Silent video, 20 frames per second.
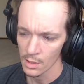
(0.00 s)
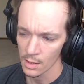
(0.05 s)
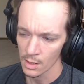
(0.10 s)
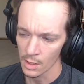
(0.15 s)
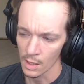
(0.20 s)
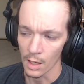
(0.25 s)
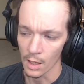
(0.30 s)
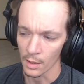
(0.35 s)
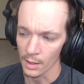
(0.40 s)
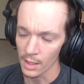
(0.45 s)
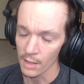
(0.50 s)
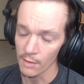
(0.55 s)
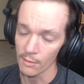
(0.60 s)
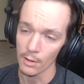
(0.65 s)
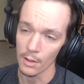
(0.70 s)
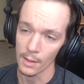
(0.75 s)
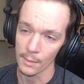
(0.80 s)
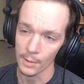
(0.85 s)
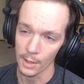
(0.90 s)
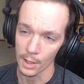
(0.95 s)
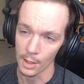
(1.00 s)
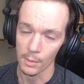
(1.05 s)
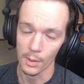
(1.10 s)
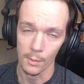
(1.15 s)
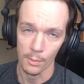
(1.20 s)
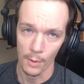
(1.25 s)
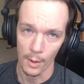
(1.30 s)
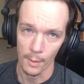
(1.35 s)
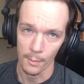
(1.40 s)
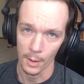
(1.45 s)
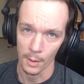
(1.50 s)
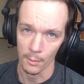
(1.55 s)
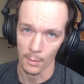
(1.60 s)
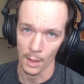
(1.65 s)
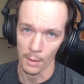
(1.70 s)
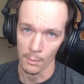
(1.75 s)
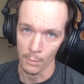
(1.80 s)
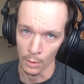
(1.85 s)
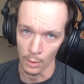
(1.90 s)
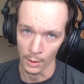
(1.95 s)
Uh, even though I'm gonna be prepping my
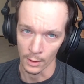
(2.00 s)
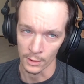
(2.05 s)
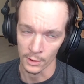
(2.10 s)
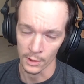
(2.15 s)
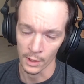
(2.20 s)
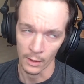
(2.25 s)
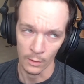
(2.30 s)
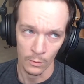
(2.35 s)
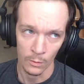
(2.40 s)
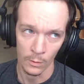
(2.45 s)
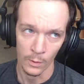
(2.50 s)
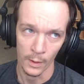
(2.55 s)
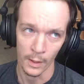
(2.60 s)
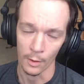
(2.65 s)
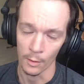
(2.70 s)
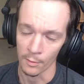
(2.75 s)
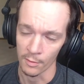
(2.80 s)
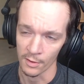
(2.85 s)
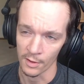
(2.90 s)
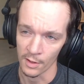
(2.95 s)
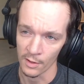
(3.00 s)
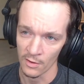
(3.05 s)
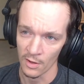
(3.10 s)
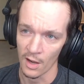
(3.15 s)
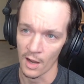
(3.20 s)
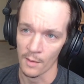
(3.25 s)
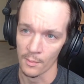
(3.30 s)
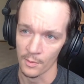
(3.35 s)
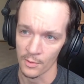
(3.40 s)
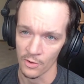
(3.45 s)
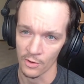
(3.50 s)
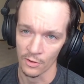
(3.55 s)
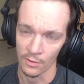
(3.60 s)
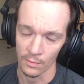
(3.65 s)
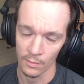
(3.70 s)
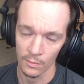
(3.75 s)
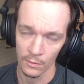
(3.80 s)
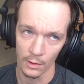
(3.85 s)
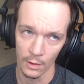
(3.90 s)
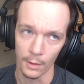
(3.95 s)
boards like way over the top to
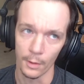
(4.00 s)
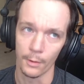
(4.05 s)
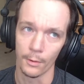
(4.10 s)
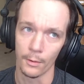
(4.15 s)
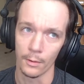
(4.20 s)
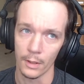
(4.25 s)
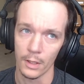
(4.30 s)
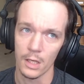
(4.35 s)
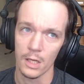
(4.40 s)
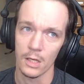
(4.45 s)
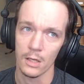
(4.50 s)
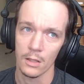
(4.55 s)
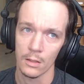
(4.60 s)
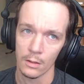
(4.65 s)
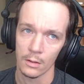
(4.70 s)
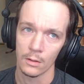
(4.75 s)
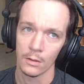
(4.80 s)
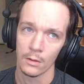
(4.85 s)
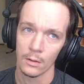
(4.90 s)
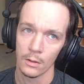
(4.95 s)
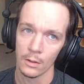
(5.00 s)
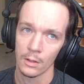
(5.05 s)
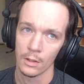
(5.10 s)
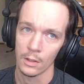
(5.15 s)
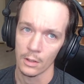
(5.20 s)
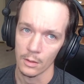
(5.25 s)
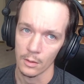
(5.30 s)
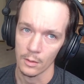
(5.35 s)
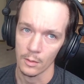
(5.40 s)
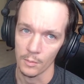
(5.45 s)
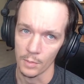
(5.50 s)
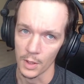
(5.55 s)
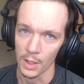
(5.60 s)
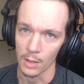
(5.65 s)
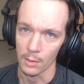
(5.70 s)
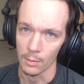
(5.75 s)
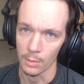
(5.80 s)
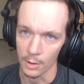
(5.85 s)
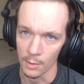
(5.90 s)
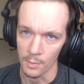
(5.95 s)
literally be
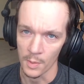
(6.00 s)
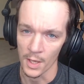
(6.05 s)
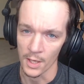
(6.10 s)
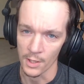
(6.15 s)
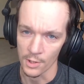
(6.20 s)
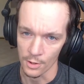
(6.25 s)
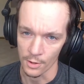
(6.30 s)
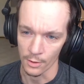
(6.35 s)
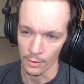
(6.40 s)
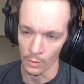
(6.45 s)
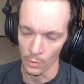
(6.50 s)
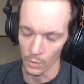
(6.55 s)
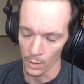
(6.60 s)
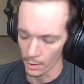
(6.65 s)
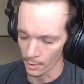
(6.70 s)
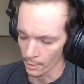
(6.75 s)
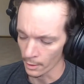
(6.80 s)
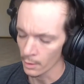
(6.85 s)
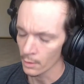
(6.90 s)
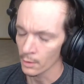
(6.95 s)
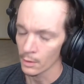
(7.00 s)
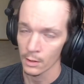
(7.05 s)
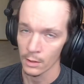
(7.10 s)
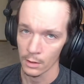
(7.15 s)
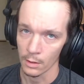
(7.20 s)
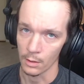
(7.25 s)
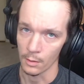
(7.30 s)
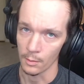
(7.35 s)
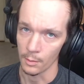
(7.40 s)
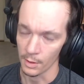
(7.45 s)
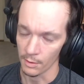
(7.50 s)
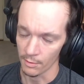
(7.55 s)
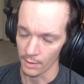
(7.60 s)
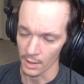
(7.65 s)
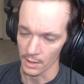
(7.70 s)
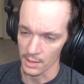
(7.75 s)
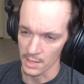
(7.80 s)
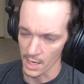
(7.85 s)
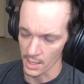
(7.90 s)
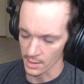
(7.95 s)
able to bench underwater, it would be
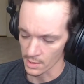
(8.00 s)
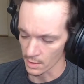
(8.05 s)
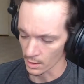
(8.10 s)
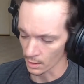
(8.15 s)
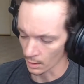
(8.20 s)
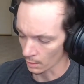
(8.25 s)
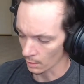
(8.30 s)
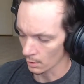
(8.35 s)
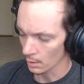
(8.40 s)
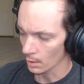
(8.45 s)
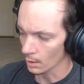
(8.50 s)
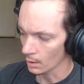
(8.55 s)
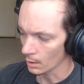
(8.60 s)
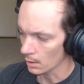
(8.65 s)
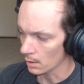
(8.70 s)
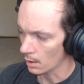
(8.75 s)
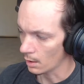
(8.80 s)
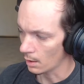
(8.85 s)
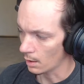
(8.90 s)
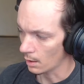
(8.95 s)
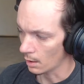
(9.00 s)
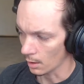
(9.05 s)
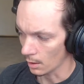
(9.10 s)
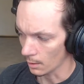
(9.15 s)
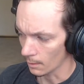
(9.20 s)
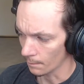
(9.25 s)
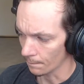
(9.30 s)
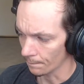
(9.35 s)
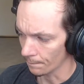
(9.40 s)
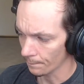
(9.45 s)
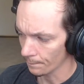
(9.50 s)
fantastic. Um,